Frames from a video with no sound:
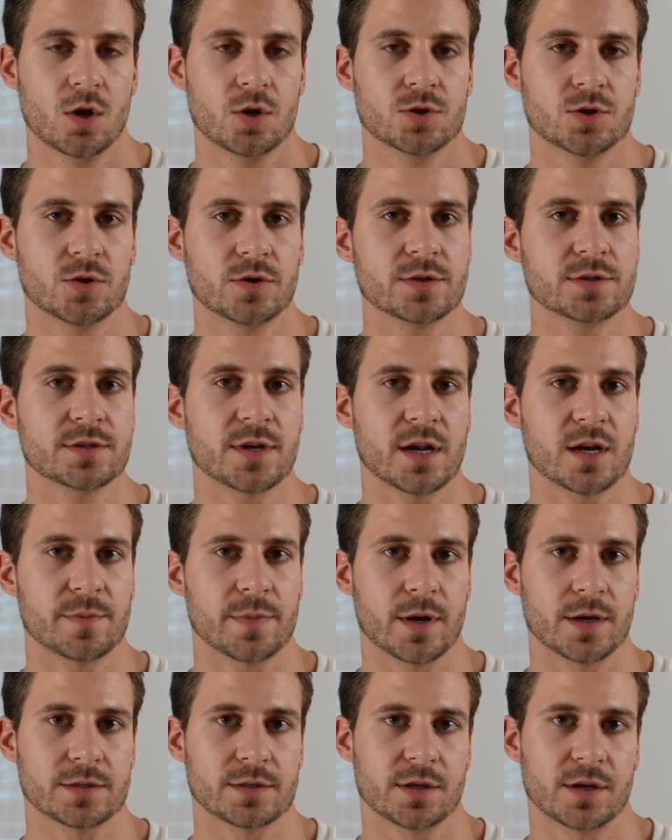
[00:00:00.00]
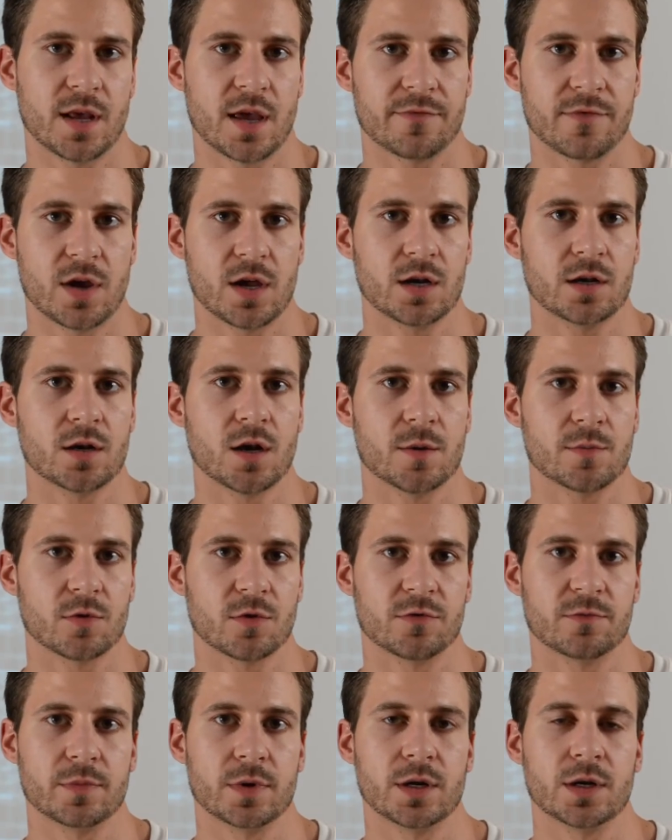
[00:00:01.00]
So this database can have any
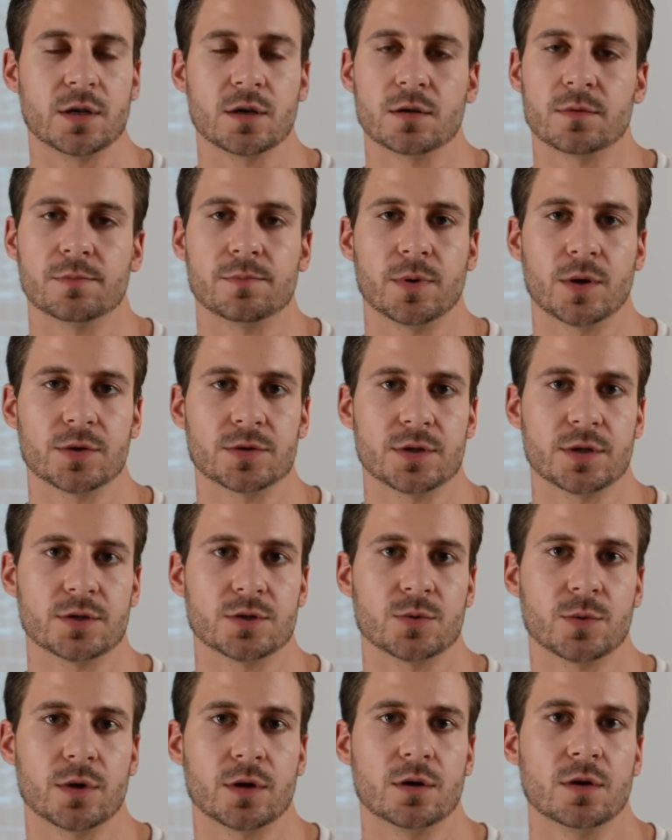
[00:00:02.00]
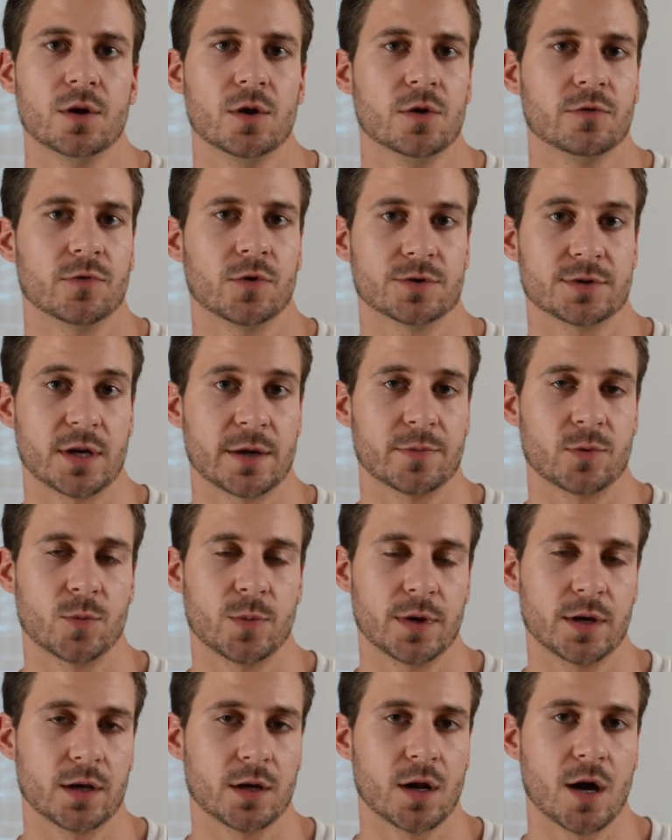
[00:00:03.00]
number of media built into it. For example,
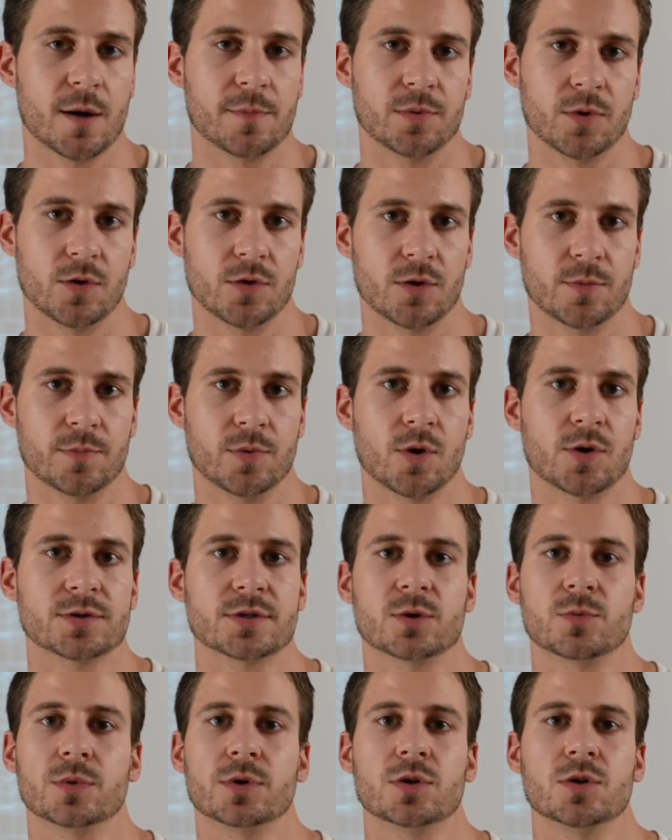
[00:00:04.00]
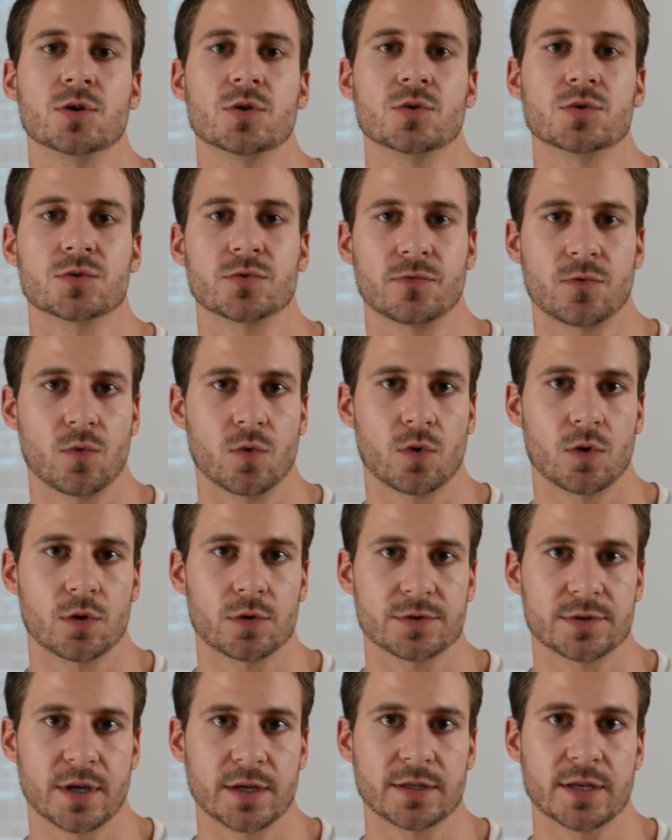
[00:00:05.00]
we can upload the books that we used
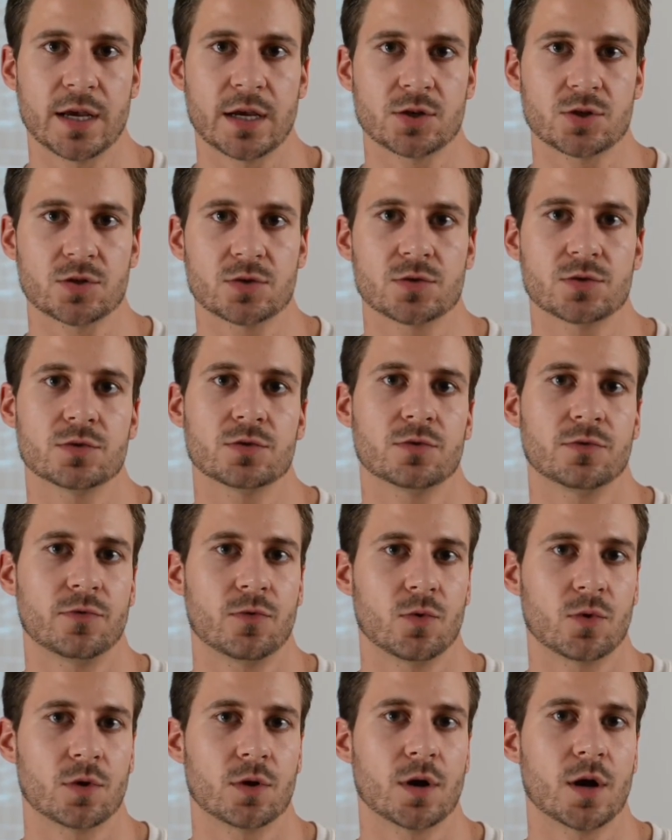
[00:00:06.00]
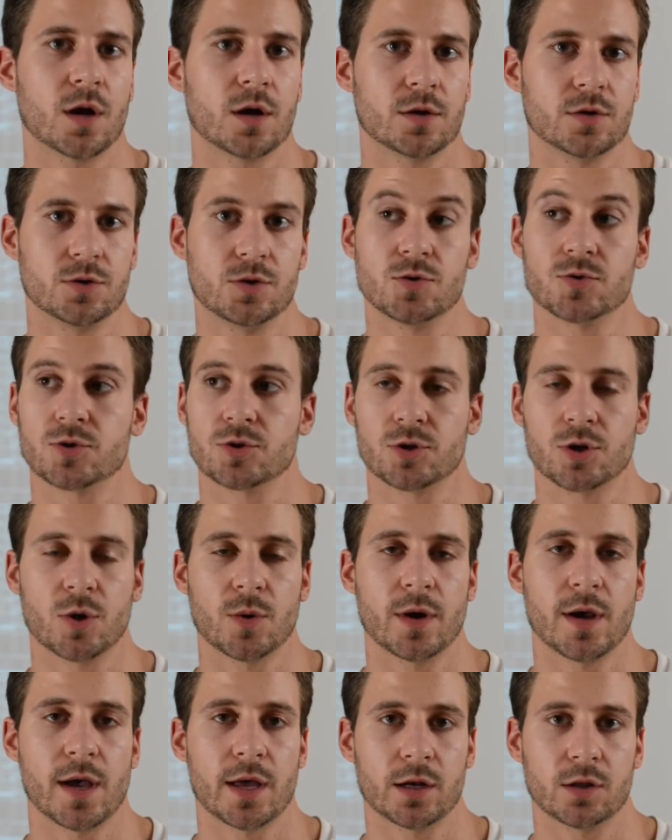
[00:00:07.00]
for citations for a user to
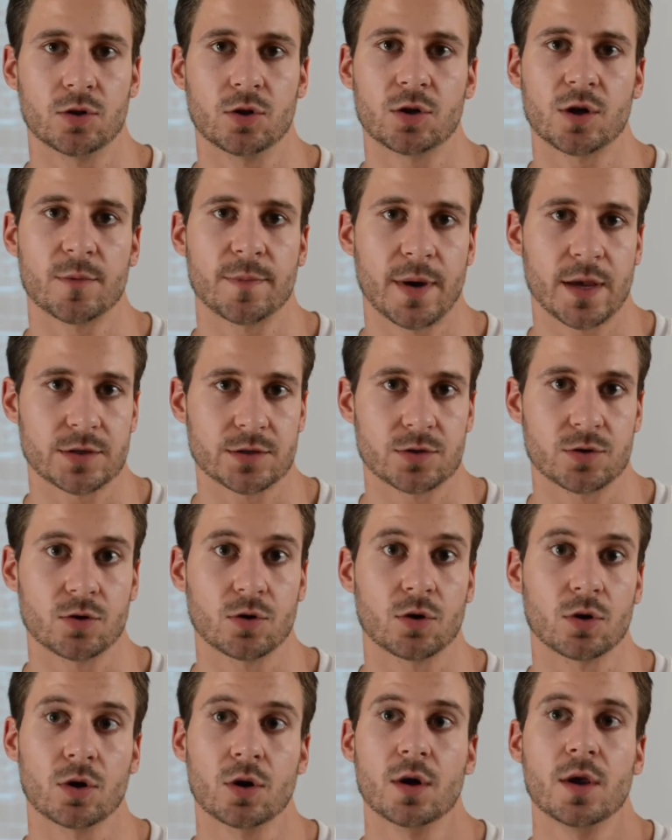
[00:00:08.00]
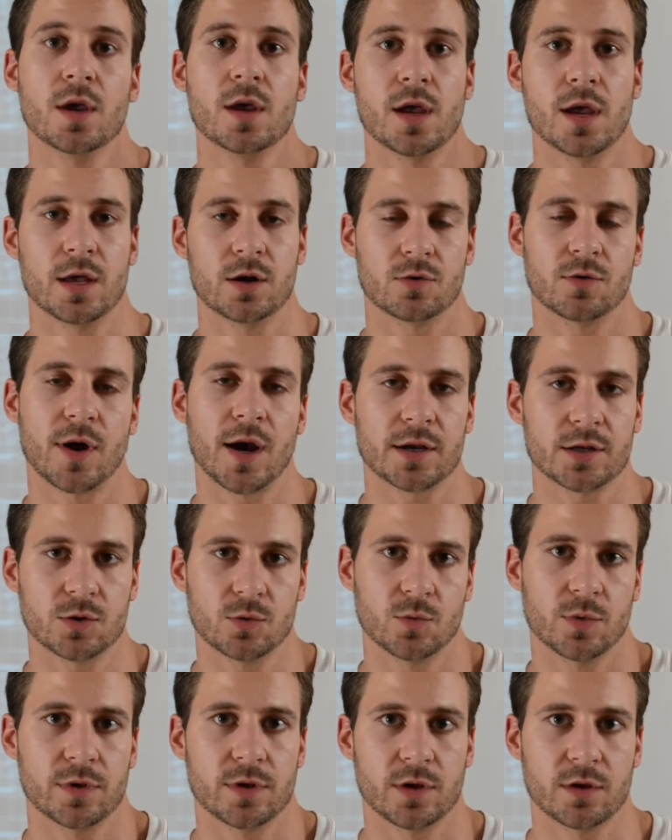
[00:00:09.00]
go ahead and look up as they're
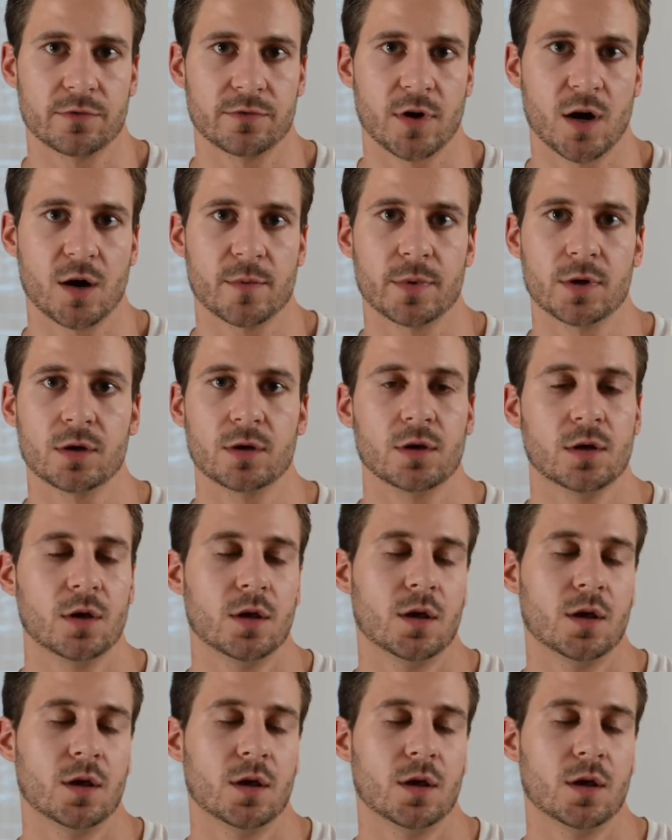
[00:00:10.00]
interacting with the environment.